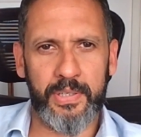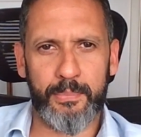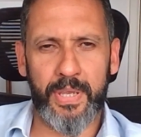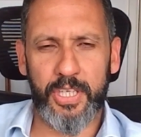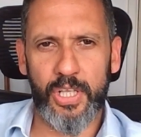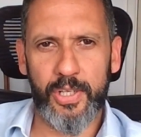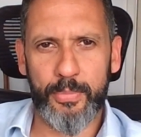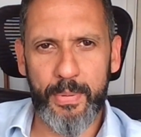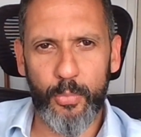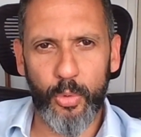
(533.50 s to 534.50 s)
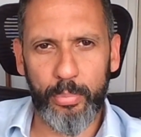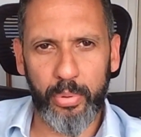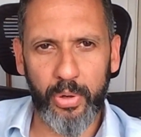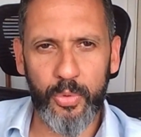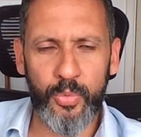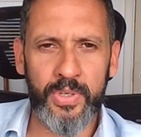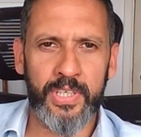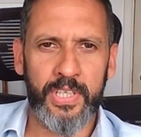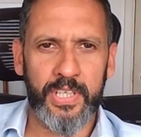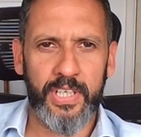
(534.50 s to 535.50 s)
make you a little bit more prone
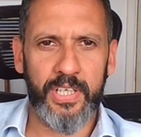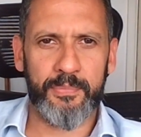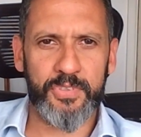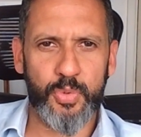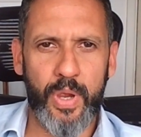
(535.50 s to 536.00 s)
to